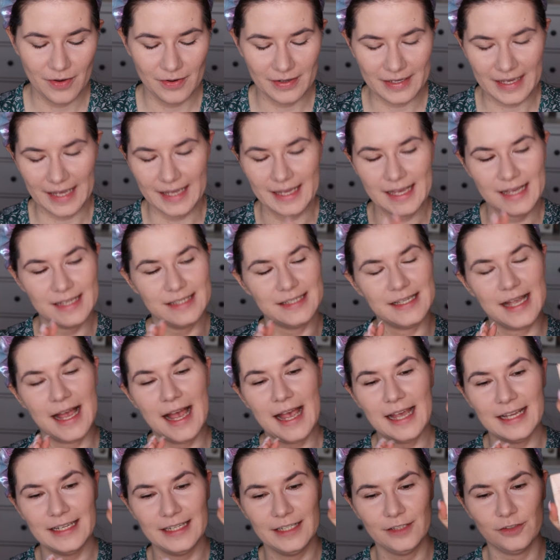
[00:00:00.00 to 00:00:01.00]
Okay, guys,
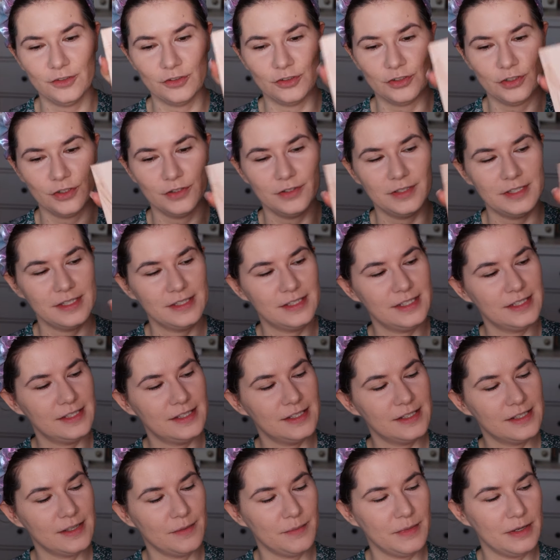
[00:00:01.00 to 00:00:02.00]
I need to show you that
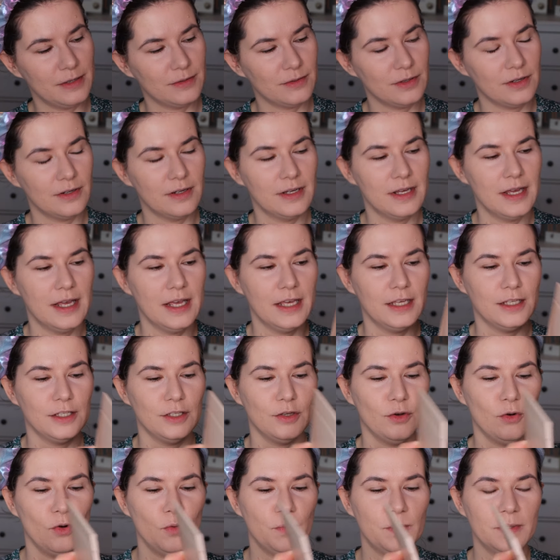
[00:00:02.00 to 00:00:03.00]
this is a mirror.
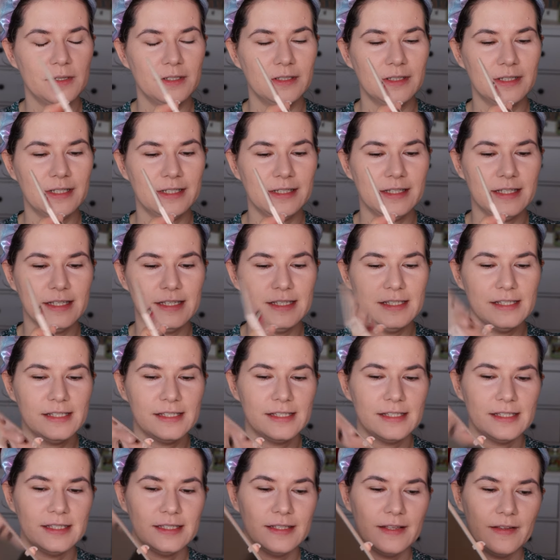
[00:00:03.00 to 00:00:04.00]
You open it like
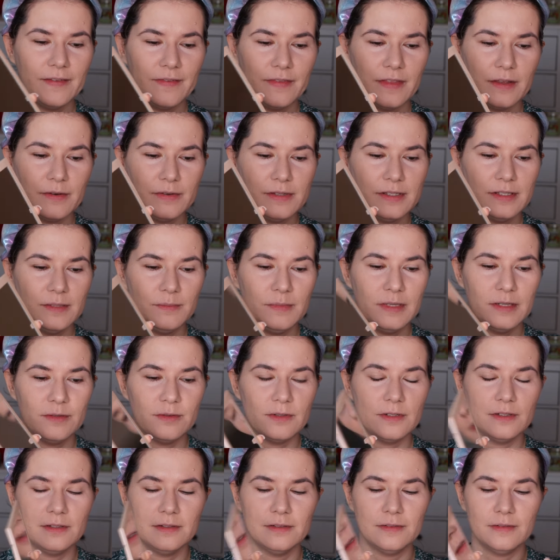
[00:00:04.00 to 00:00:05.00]
this, there is the
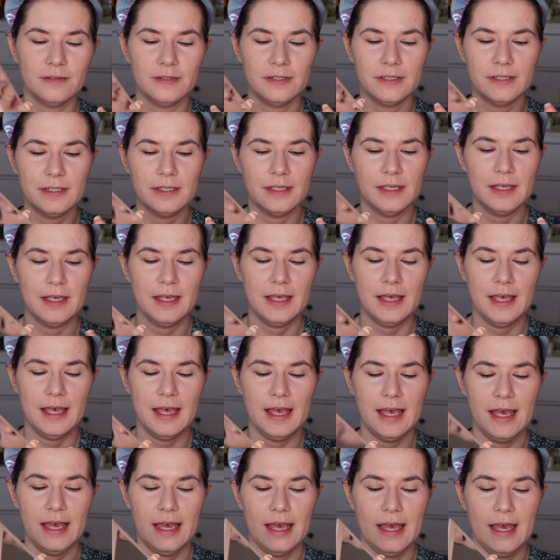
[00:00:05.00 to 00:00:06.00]
mirror,
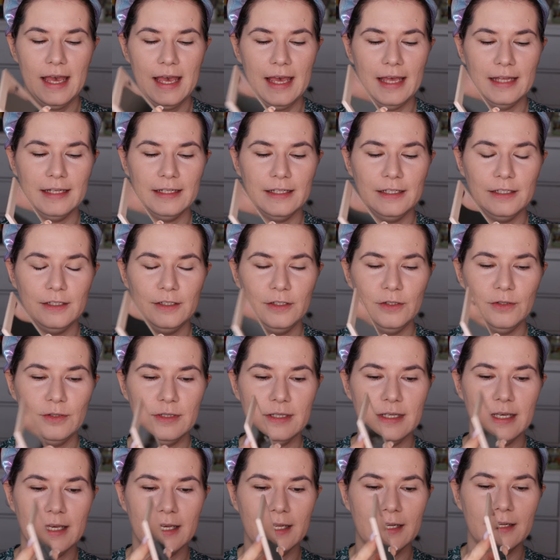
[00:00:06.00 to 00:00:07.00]
and you
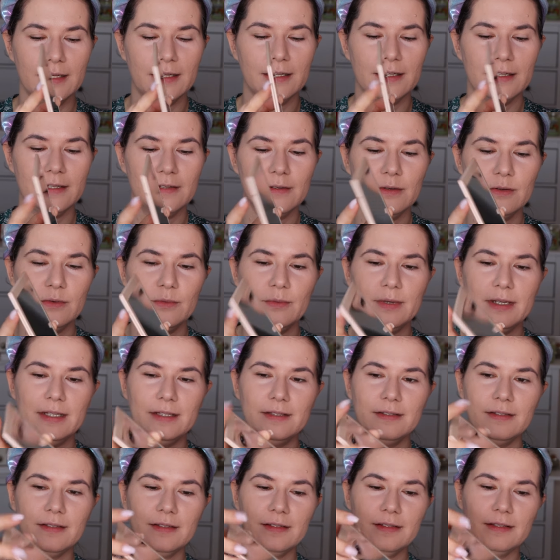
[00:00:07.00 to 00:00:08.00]
can,
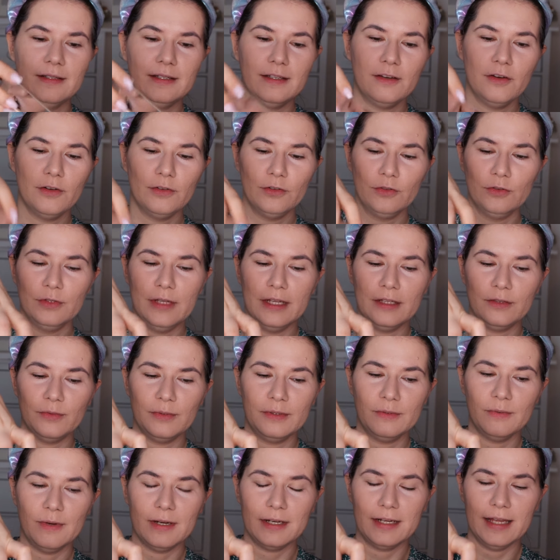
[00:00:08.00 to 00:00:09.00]
wait, can't do that
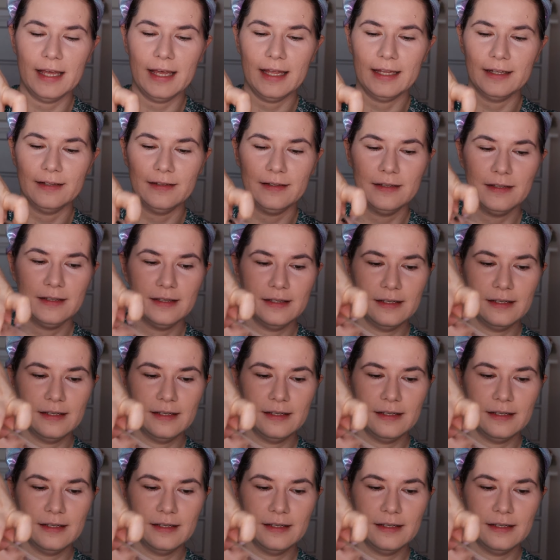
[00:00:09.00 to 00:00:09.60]
with one hand.